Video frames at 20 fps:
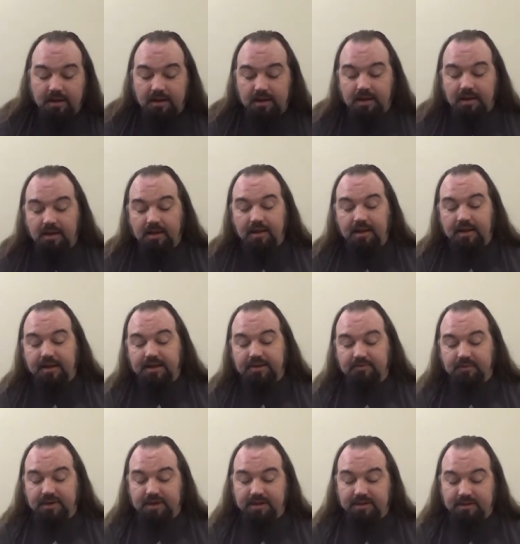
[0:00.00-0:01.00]
Uh,
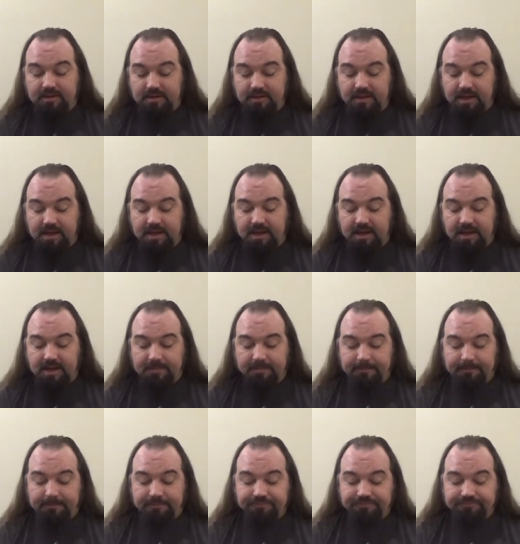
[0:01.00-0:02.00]
anyway,
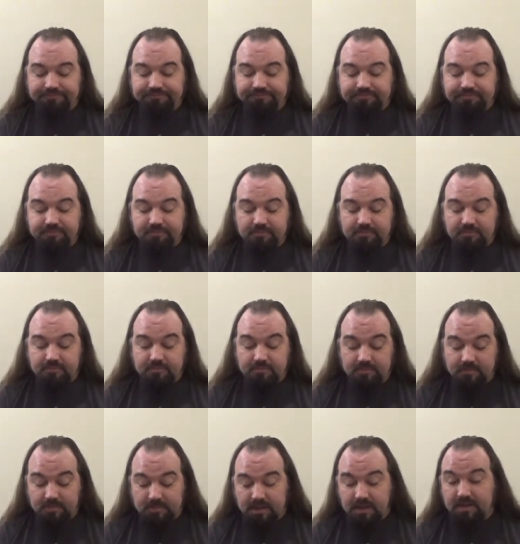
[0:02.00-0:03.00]
um,
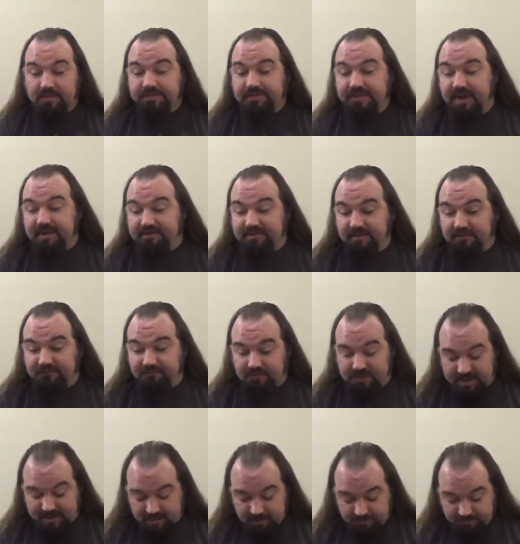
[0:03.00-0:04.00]
that's it for
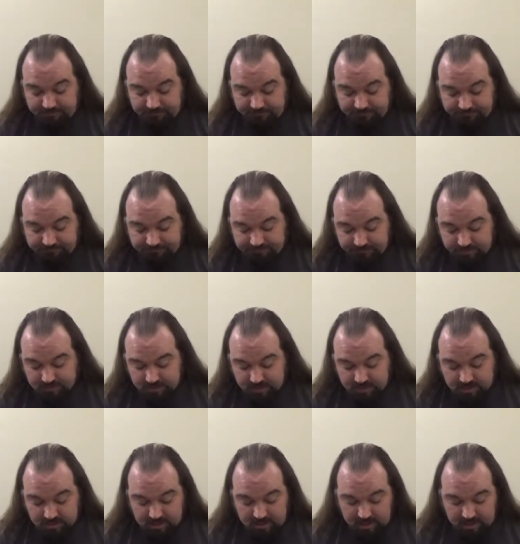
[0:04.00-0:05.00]
now.
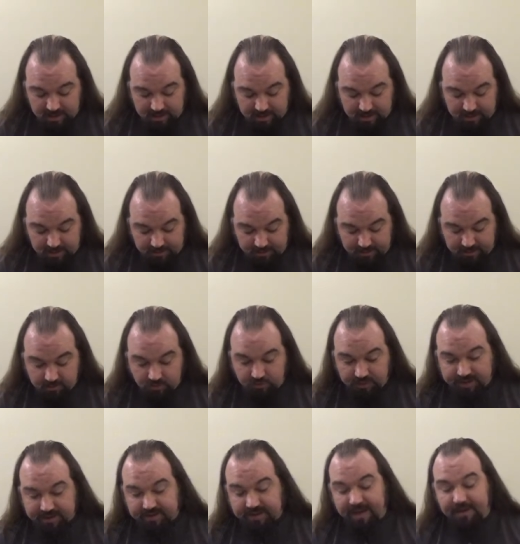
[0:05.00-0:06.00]
Uh, a
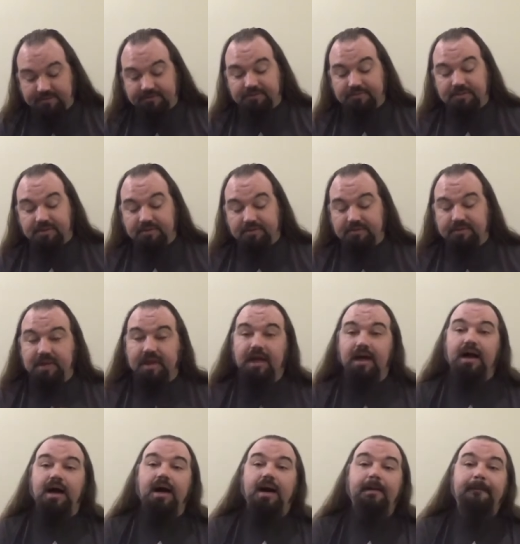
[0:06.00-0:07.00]
quick announcement.
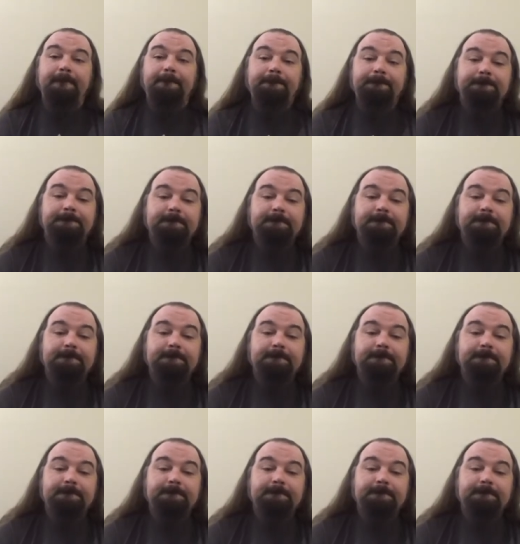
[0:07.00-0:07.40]
Um,